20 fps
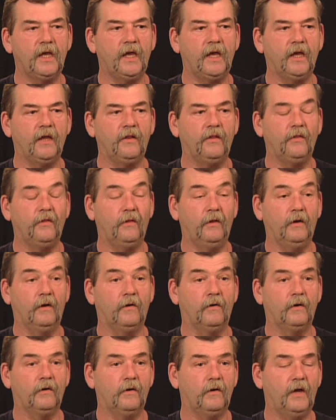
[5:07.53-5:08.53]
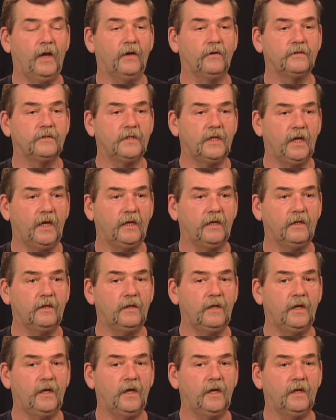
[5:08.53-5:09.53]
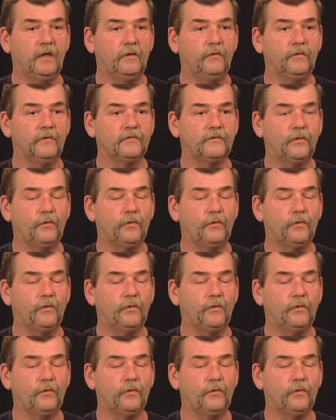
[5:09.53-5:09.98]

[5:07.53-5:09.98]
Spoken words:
and they're outdated, and it was,